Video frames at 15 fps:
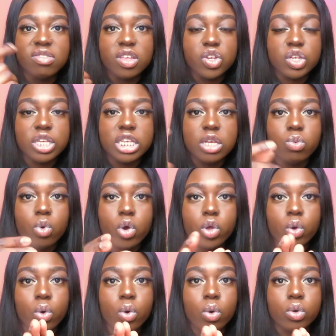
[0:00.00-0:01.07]
then just see what
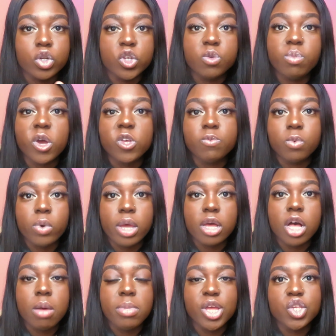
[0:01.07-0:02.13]
your disposable
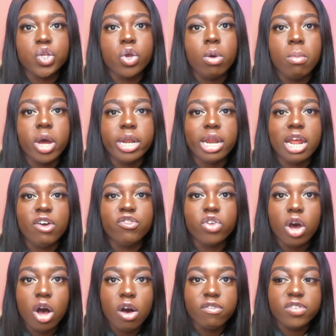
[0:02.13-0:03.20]
income is, so your money left
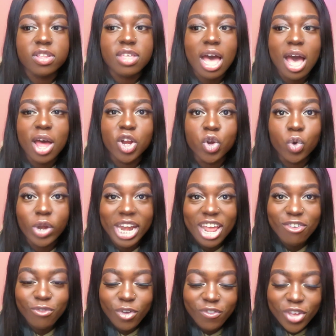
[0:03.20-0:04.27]
after that, and
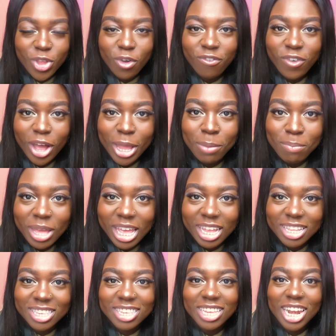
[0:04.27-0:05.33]
live within your fucking
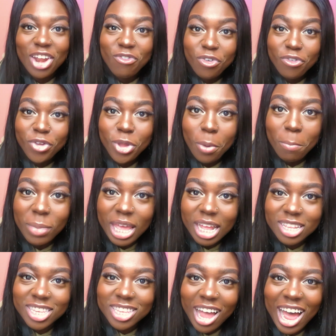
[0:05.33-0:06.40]
means. Live within your
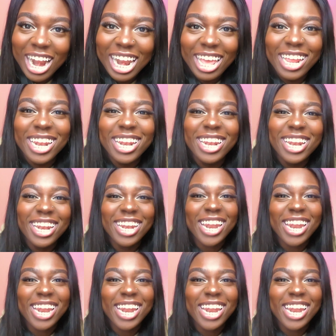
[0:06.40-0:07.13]
means, darling.